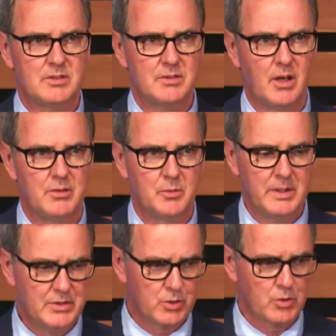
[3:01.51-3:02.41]
on
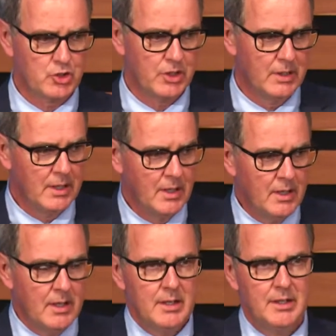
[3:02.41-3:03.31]
research
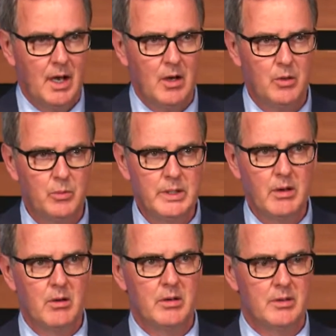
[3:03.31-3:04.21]
and how we
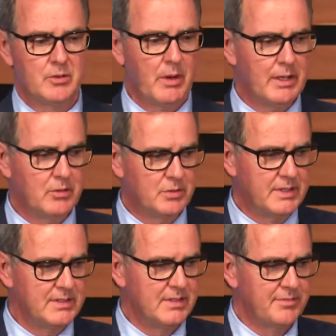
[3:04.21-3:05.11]
are trying to
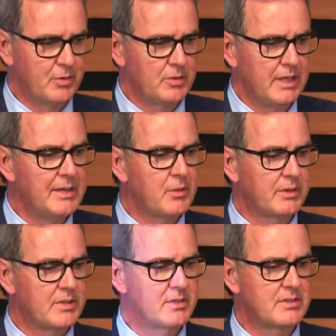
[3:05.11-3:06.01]
decipher the
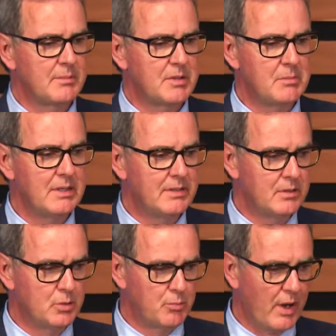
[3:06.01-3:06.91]
inherited susceptibility
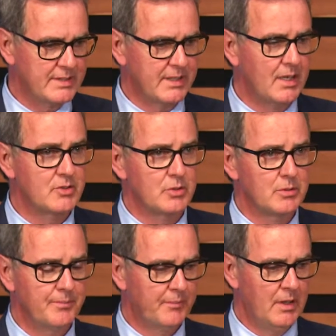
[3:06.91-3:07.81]
to breast cancer
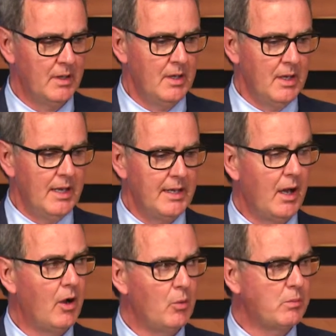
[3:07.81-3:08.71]
and
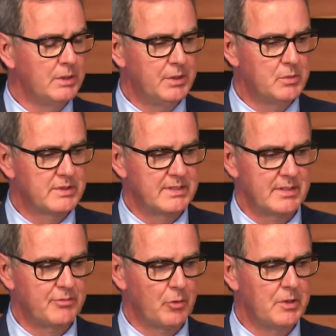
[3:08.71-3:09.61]
how we will use this
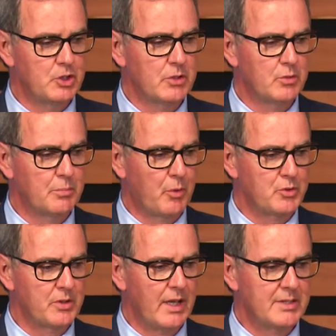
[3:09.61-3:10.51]
information to
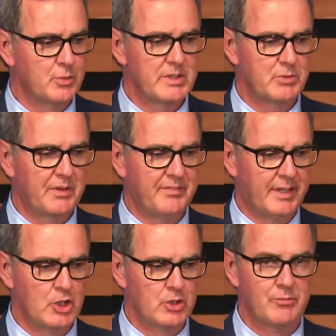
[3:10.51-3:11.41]
personalize risk
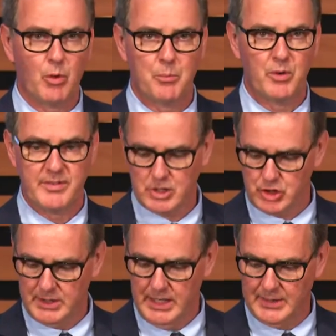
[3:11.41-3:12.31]
stratification for
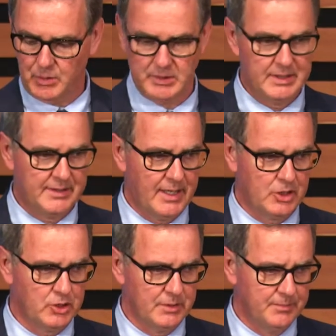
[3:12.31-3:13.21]
prevention and early detection.